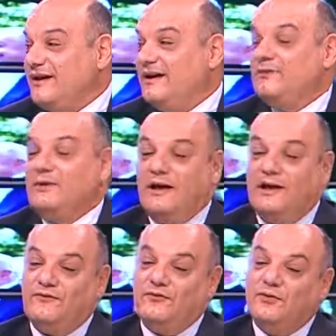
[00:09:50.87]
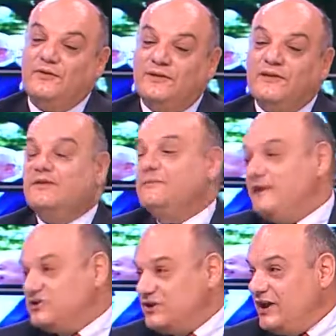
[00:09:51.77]
and will have to use his
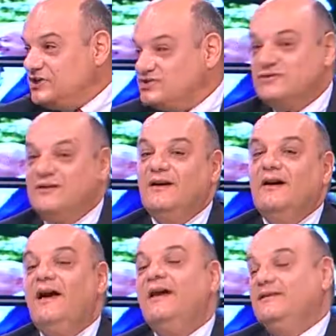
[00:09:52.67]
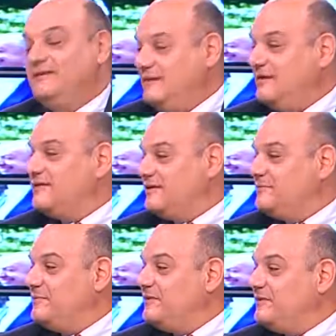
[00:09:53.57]
imagination and his
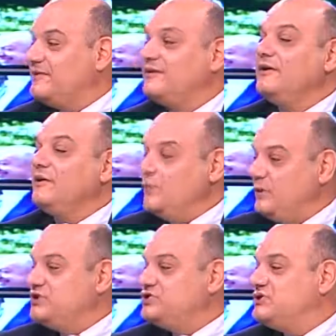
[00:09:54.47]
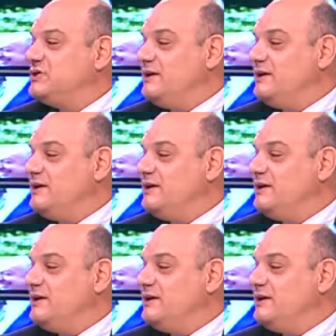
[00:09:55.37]
experience, which